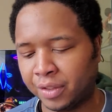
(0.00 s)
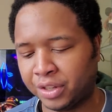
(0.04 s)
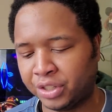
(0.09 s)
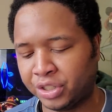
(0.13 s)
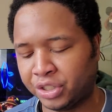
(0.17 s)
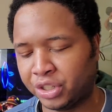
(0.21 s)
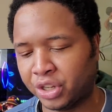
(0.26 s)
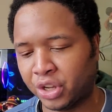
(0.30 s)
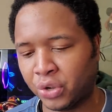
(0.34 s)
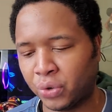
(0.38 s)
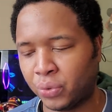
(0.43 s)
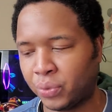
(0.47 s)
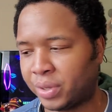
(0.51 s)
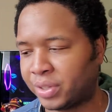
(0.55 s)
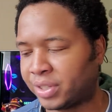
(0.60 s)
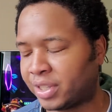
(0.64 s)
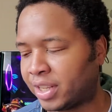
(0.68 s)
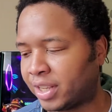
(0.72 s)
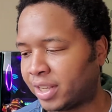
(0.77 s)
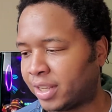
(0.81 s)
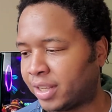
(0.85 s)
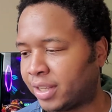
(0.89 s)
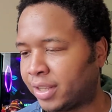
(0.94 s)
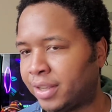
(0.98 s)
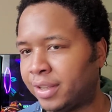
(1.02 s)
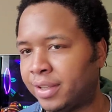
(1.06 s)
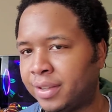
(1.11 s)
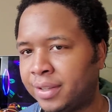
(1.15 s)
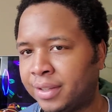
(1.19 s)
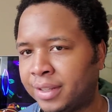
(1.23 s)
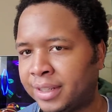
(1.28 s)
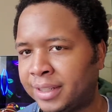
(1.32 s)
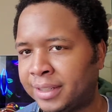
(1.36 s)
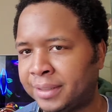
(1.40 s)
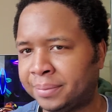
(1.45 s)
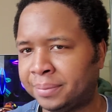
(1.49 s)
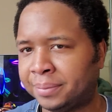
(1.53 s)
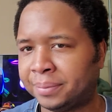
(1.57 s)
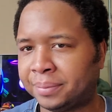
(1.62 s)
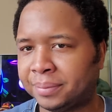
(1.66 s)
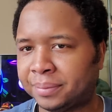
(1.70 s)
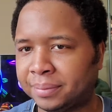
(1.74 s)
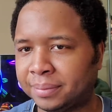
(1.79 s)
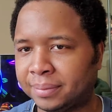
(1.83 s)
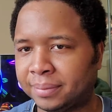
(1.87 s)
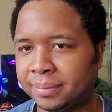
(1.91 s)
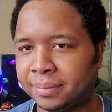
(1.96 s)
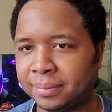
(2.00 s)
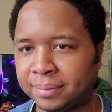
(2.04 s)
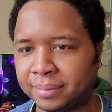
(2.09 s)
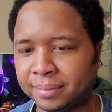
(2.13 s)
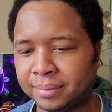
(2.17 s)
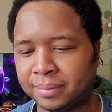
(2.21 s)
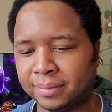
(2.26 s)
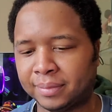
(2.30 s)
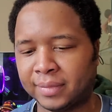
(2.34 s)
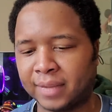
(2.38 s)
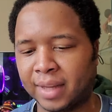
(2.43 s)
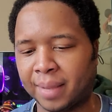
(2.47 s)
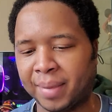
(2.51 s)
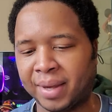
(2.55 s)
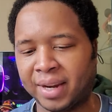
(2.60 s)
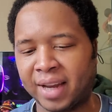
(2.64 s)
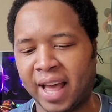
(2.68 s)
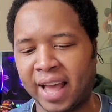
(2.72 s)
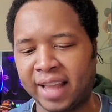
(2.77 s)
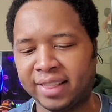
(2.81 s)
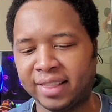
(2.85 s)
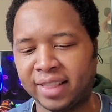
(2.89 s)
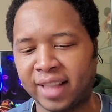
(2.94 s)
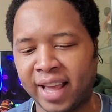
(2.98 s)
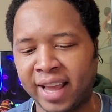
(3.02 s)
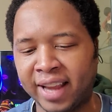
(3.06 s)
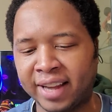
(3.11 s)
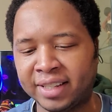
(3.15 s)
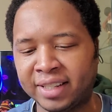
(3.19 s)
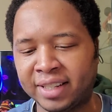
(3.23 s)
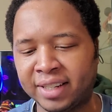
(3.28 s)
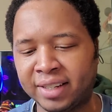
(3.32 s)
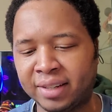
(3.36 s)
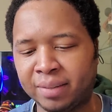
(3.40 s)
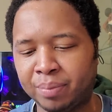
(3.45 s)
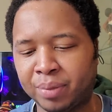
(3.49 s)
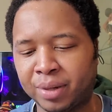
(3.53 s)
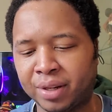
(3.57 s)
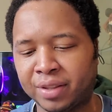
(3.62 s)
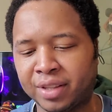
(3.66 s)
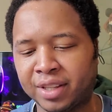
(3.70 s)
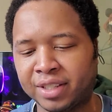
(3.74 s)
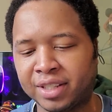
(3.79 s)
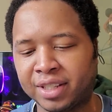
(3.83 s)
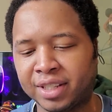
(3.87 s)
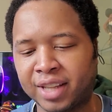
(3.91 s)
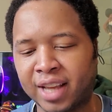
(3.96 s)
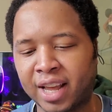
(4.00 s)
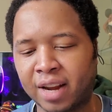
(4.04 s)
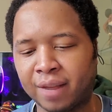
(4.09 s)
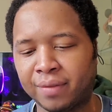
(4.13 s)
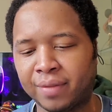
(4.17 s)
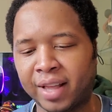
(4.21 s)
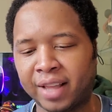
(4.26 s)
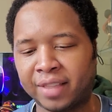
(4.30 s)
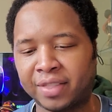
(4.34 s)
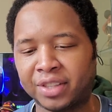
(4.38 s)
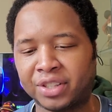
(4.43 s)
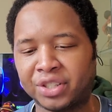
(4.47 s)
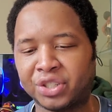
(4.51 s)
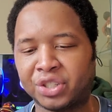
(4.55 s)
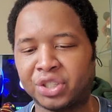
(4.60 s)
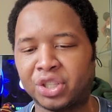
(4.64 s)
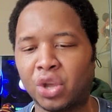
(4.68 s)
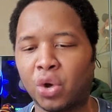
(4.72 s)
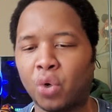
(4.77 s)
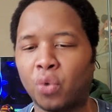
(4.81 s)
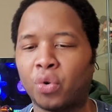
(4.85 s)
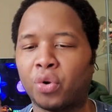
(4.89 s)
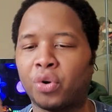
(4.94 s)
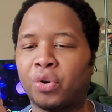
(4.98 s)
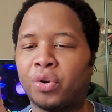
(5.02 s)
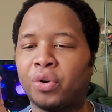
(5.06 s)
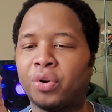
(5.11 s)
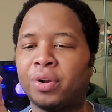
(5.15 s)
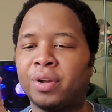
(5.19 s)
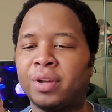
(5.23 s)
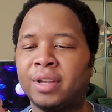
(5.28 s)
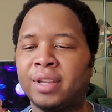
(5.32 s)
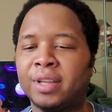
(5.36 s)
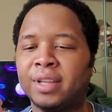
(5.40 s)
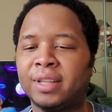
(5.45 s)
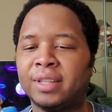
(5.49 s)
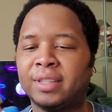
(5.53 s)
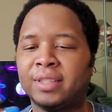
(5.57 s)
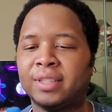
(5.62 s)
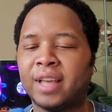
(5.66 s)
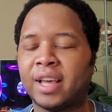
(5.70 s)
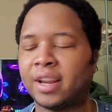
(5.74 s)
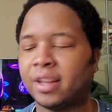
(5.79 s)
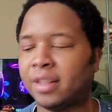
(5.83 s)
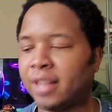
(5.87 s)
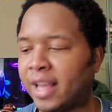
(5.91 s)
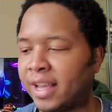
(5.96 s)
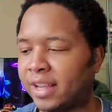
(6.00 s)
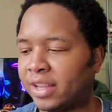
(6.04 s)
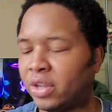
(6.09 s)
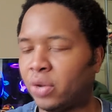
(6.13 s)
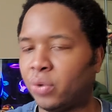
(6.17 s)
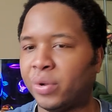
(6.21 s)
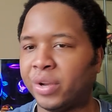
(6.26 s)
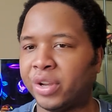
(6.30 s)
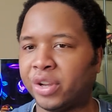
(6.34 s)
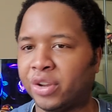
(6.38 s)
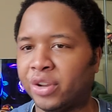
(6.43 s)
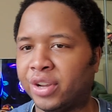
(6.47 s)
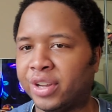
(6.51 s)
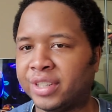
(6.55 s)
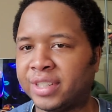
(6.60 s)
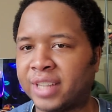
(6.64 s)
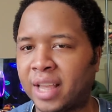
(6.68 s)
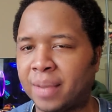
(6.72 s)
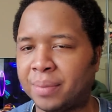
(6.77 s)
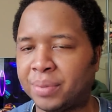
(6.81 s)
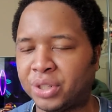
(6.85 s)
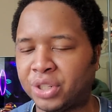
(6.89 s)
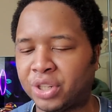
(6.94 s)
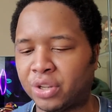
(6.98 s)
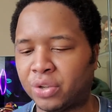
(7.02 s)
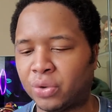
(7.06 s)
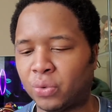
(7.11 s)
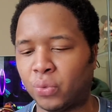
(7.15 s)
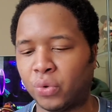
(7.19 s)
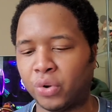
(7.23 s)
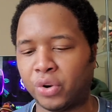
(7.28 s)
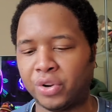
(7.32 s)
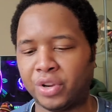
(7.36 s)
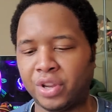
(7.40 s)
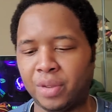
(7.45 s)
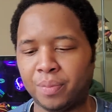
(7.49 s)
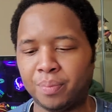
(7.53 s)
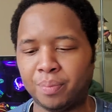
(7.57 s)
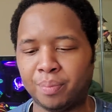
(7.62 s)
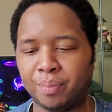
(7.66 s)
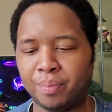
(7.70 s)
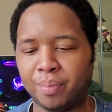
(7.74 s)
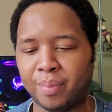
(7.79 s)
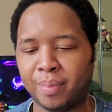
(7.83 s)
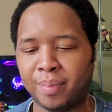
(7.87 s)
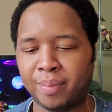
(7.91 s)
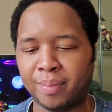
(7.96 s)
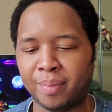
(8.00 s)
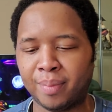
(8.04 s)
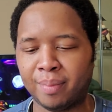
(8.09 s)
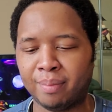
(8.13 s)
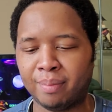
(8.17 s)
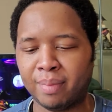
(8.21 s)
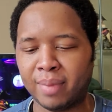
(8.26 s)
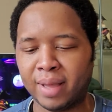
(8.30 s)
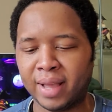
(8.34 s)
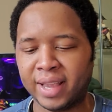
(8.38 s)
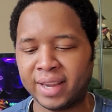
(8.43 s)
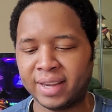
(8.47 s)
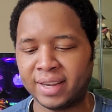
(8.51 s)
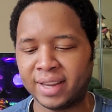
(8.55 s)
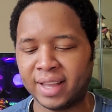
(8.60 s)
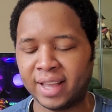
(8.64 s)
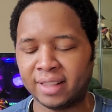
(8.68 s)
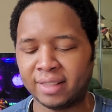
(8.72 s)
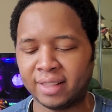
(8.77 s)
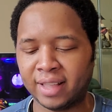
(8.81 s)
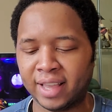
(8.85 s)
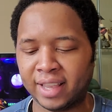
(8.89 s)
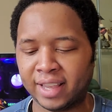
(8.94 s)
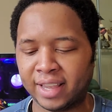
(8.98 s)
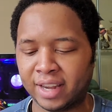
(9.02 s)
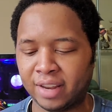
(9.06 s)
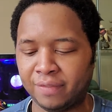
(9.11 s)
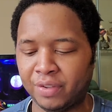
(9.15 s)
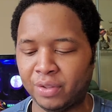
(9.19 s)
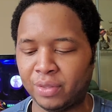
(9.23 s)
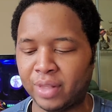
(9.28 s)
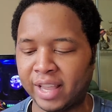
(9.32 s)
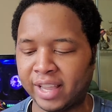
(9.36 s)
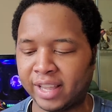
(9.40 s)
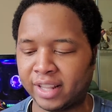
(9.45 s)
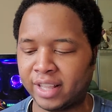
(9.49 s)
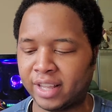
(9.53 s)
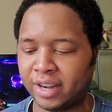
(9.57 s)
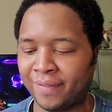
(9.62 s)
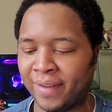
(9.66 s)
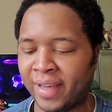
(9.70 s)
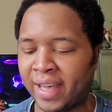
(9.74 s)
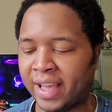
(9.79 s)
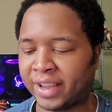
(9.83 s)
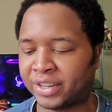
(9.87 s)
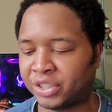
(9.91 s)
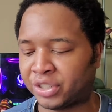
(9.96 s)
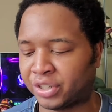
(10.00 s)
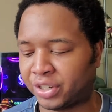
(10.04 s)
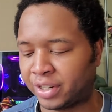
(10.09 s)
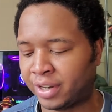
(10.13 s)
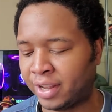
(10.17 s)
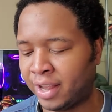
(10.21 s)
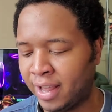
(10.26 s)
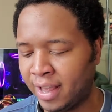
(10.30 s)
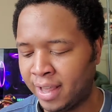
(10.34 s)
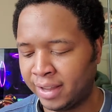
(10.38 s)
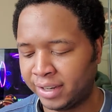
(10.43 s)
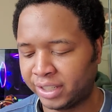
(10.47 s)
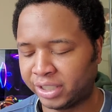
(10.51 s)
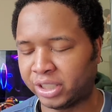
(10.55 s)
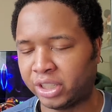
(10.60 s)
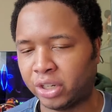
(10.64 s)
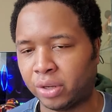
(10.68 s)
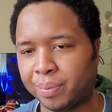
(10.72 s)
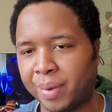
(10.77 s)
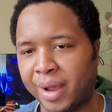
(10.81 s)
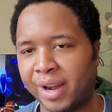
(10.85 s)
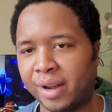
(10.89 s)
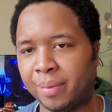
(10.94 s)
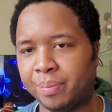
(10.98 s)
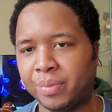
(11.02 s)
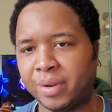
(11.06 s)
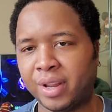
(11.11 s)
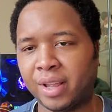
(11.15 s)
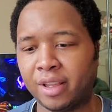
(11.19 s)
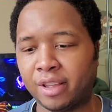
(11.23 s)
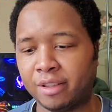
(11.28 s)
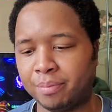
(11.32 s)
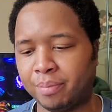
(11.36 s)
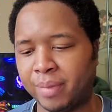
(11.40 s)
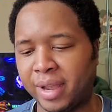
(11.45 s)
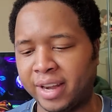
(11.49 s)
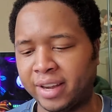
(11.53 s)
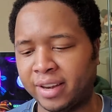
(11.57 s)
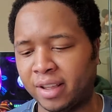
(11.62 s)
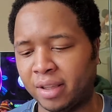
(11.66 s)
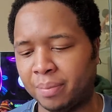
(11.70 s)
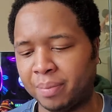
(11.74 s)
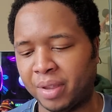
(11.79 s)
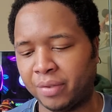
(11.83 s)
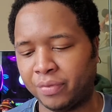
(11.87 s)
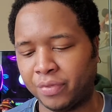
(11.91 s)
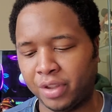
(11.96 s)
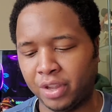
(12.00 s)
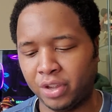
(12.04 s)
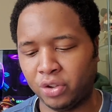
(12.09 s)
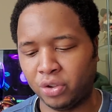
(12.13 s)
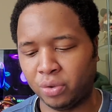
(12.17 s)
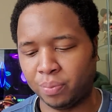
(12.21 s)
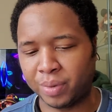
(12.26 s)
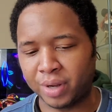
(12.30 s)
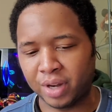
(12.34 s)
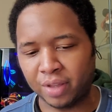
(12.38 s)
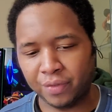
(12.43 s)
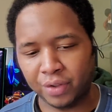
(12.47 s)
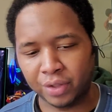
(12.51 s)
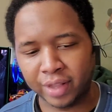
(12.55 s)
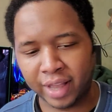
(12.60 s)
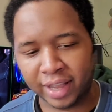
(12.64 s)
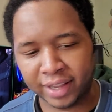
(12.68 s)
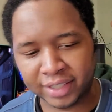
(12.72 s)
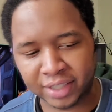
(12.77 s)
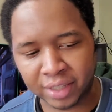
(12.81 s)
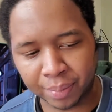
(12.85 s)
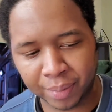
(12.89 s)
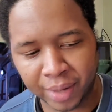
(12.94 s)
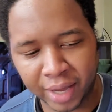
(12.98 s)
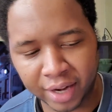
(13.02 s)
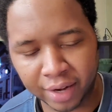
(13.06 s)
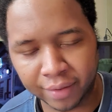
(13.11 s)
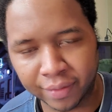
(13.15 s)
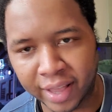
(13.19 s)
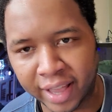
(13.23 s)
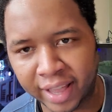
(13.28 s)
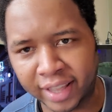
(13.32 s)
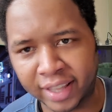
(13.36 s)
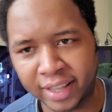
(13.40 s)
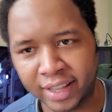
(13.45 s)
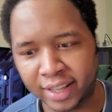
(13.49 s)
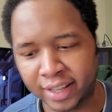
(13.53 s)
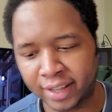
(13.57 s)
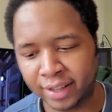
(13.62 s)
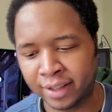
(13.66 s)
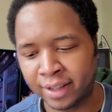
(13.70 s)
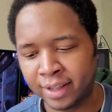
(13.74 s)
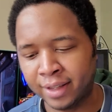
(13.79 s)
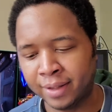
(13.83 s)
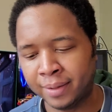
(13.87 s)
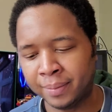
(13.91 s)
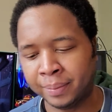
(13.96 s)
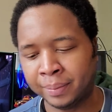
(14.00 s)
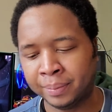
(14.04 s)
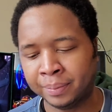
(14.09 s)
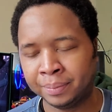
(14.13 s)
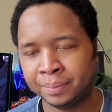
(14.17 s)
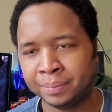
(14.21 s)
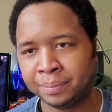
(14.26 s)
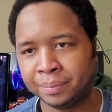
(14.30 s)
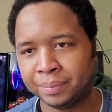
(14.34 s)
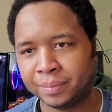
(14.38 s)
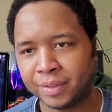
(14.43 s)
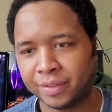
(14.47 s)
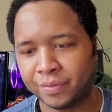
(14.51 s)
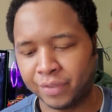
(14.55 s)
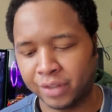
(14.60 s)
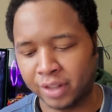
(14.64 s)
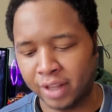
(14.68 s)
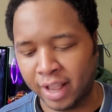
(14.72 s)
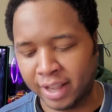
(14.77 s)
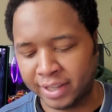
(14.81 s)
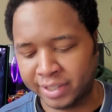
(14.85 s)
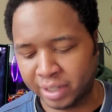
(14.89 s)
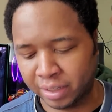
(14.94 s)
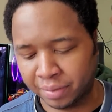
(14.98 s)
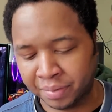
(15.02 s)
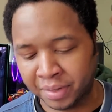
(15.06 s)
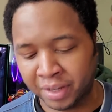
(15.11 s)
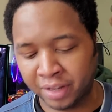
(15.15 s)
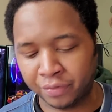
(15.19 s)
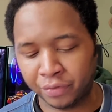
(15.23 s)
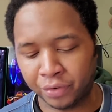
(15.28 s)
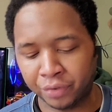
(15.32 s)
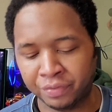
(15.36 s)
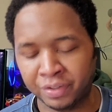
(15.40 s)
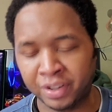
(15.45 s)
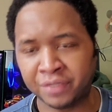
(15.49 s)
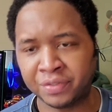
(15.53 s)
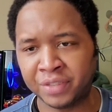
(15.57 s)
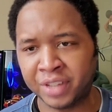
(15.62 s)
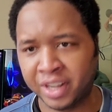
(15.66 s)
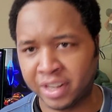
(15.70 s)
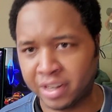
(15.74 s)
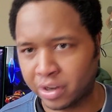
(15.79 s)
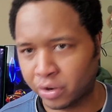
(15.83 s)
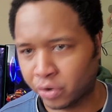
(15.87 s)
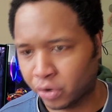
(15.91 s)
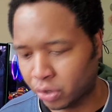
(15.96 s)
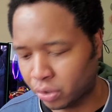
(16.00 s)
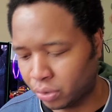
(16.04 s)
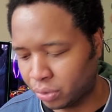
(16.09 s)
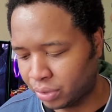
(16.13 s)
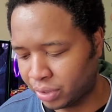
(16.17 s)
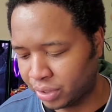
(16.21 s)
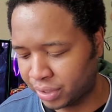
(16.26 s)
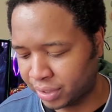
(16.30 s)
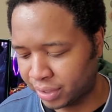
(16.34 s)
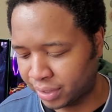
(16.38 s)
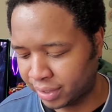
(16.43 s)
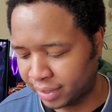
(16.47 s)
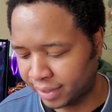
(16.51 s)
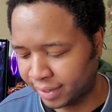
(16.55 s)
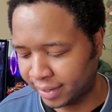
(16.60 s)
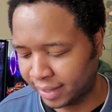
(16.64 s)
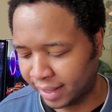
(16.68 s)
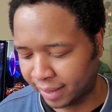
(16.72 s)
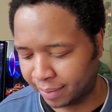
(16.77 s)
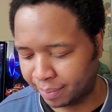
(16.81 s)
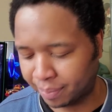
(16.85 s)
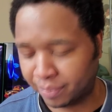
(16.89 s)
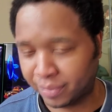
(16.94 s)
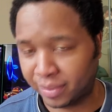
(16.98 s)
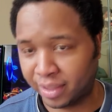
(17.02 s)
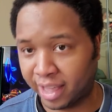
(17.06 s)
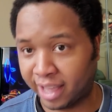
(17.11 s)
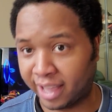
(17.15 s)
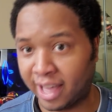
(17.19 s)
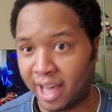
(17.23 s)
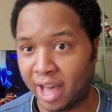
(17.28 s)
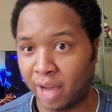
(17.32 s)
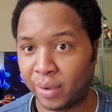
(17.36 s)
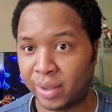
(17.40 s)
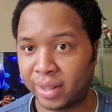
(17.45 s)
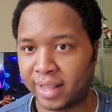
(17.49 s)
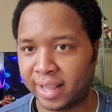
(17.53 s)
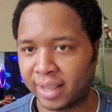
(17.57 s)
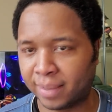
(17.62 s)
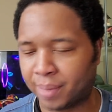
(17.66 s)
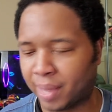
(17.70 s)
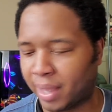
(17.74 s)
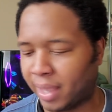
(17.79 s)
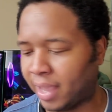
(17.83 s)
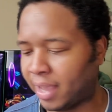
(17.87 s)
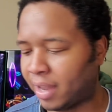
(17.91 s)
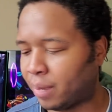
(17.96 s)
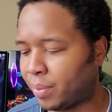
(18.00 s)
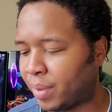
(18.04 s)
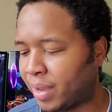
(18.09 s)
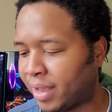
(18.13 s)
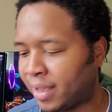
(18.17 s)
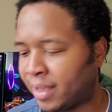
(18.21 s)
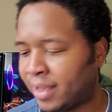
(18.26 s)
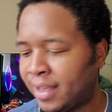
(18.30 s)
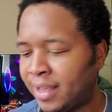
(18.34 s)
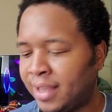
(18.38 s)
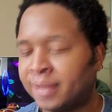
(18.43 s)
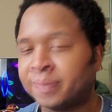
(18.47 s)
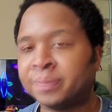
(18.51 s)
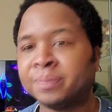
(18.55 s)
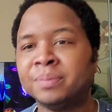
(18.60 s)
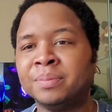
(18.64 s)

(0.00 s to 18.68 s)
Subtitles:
Now, this show is I mean, I liked it, but this is kind of like the slower, not a lot going on type show where you might not like it. If you like a lot of action, show might not be for you. But if you like some kind of like philosophy for 15-year-olds, like how I like my anime,